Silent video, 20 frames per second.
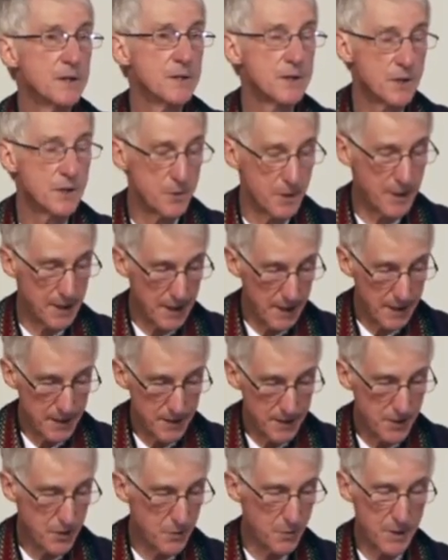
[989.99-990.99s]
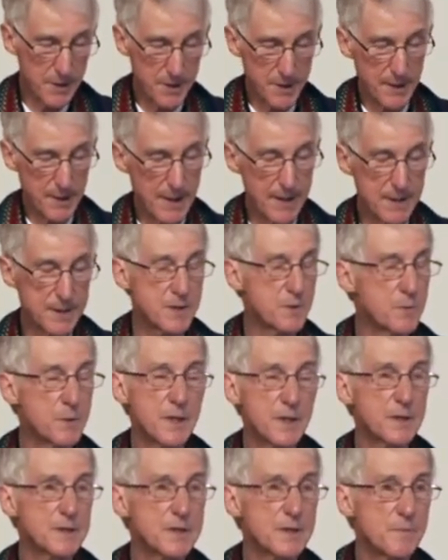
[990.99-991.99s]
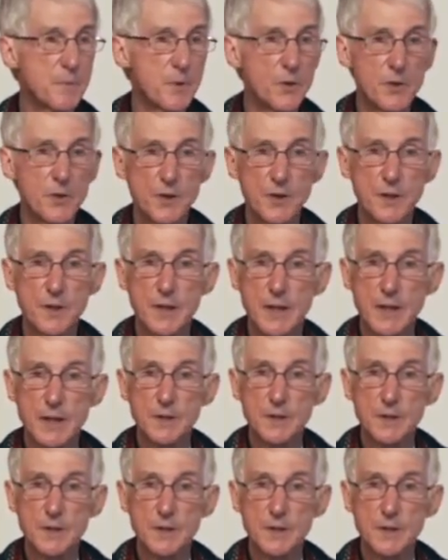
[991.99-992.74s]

to engage with as we explore